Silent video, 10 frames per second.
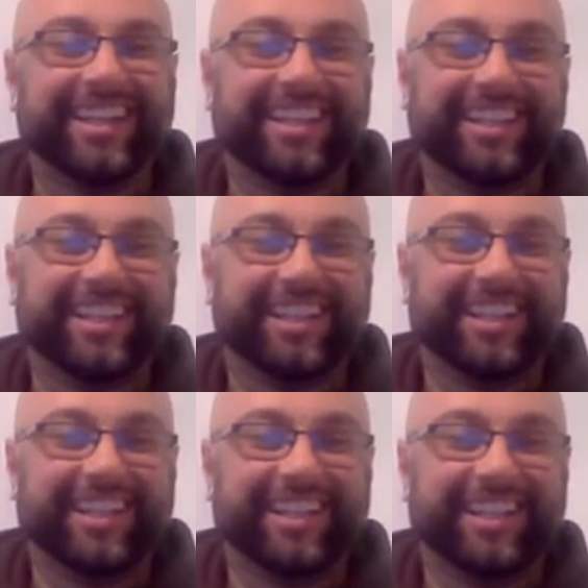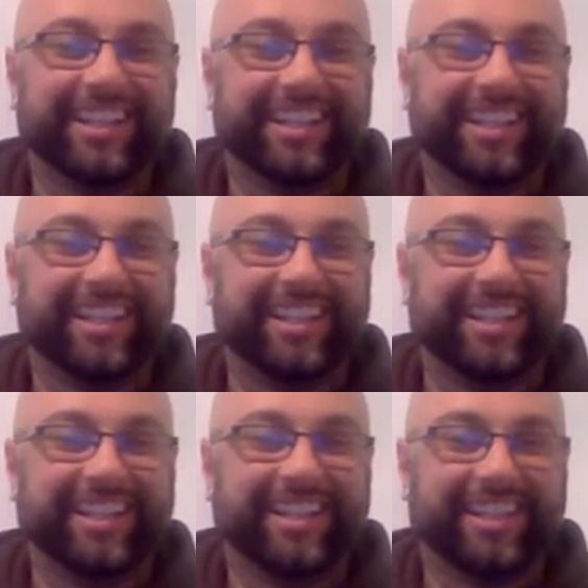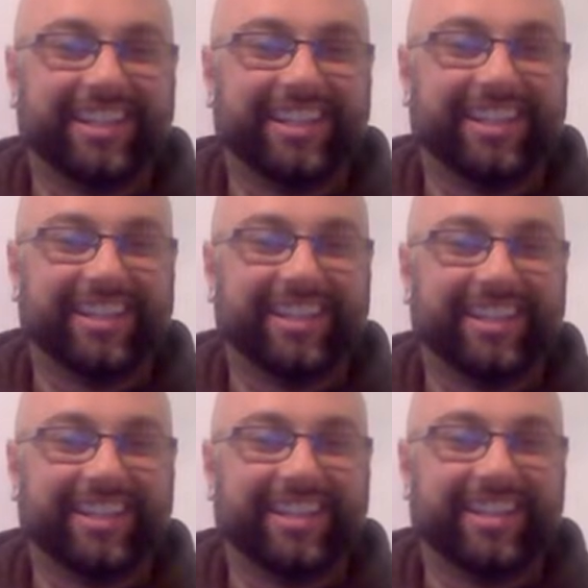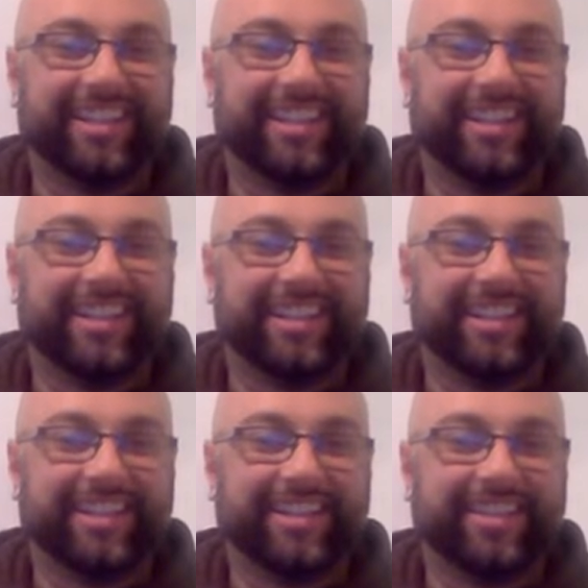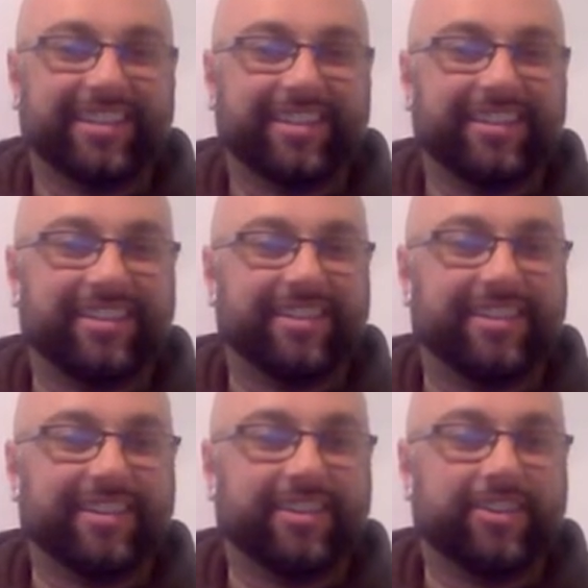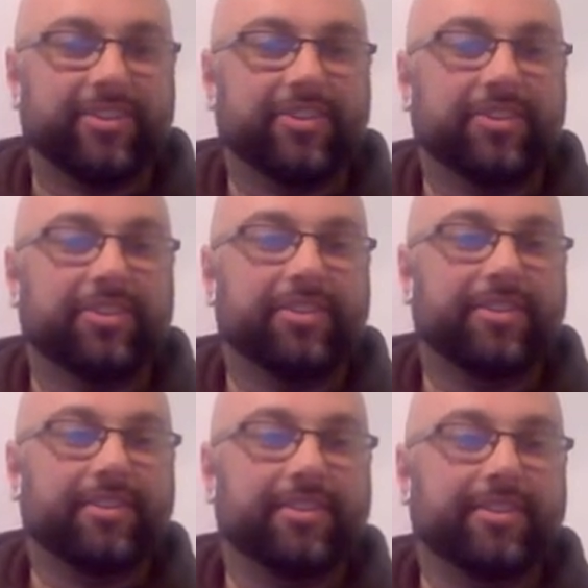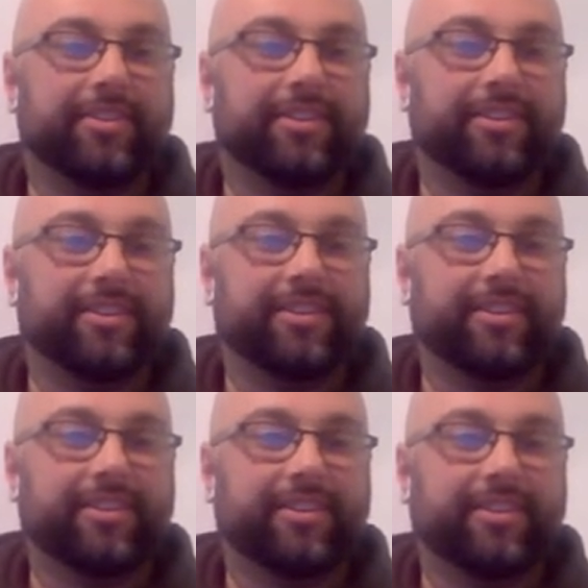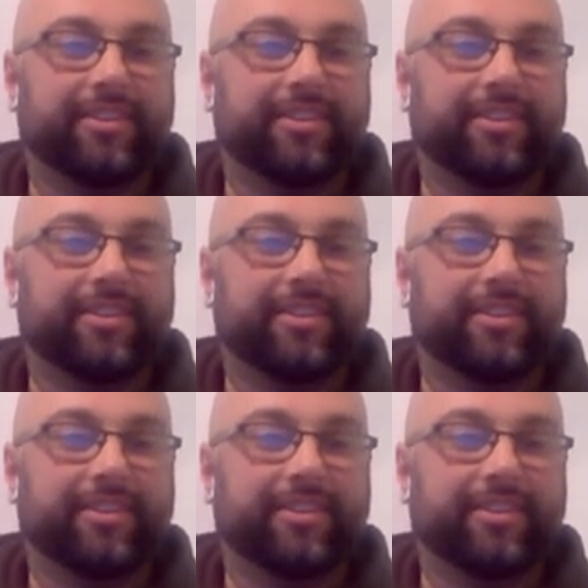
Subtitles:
(not speaking)